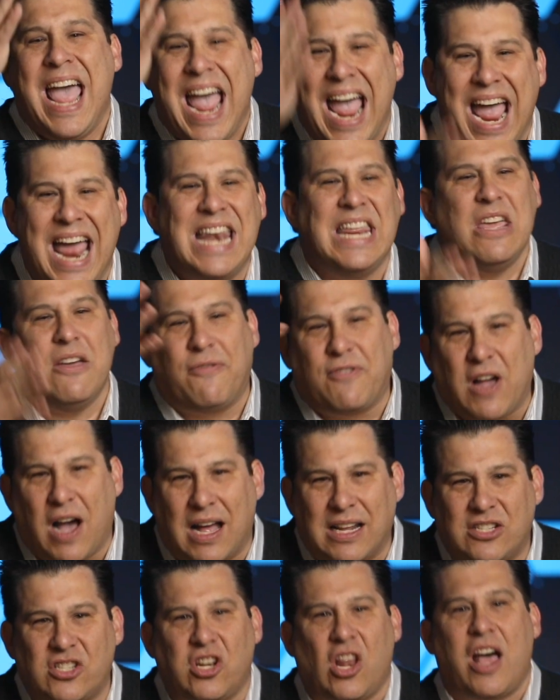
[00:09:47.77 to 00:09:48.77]
any of
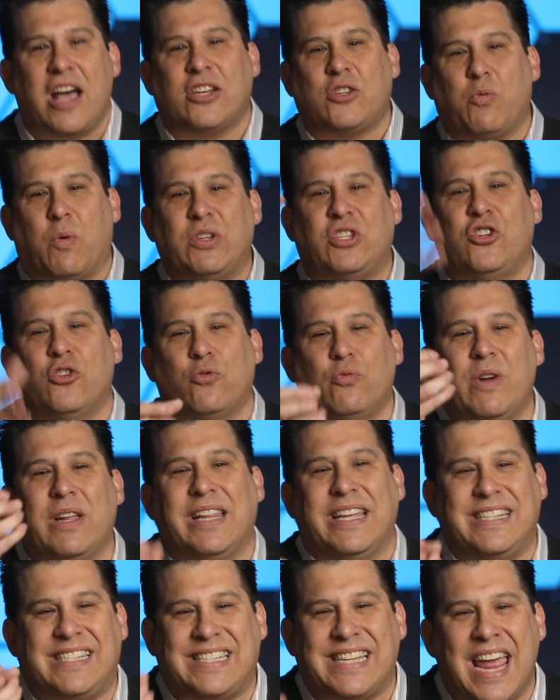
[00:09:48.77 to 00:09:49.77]
God's laws, what you're
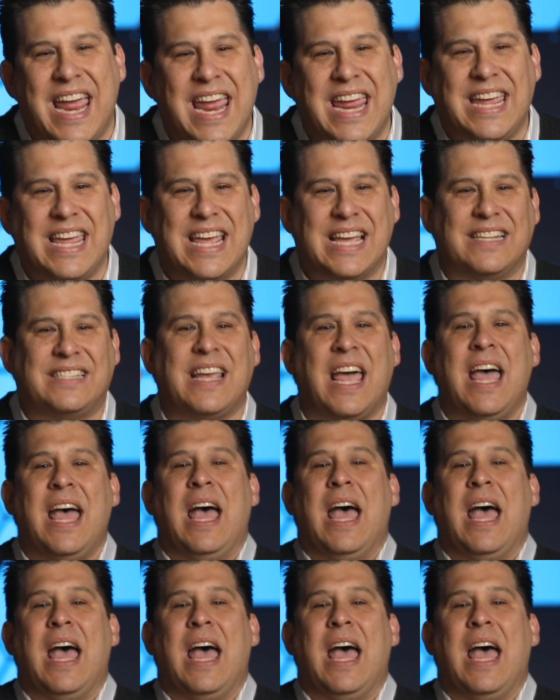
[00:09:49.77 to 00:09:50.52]
really saying is,